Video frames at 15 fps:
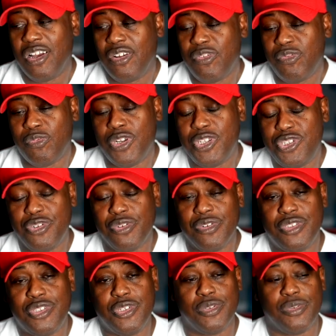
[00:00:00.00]
What
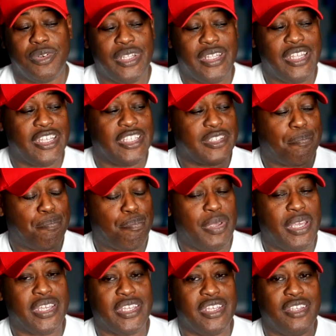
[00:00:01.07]
you're doing is
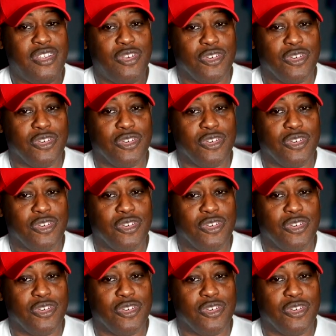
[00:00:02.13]
picking